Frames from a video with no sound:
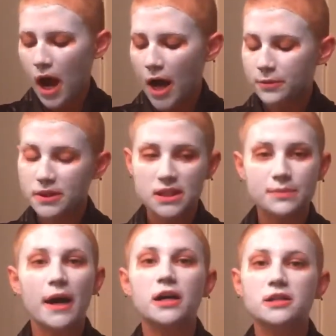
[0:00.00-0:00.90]
I
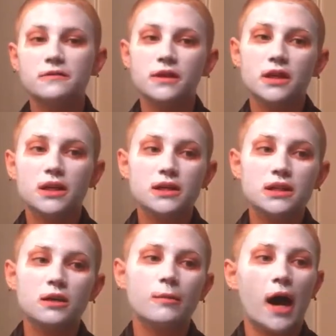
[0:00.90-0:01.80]
respect
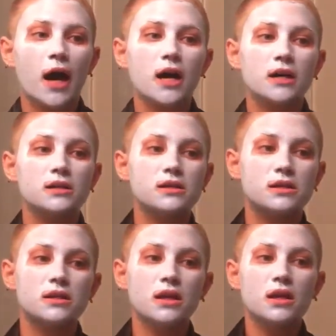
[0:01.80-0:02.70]
veganism
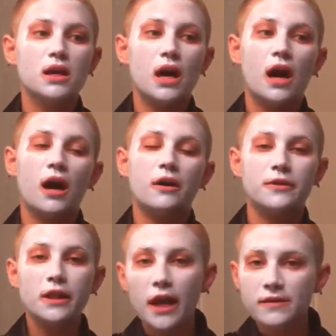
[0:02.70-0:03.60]
as a
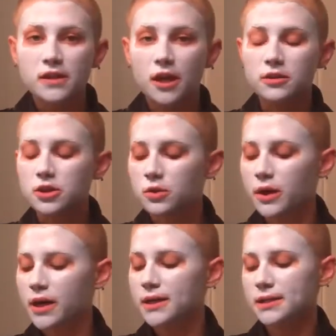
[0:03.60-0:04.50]
healthy lifestyle
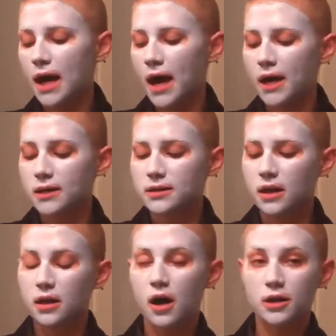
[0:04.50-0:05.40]
choice, as a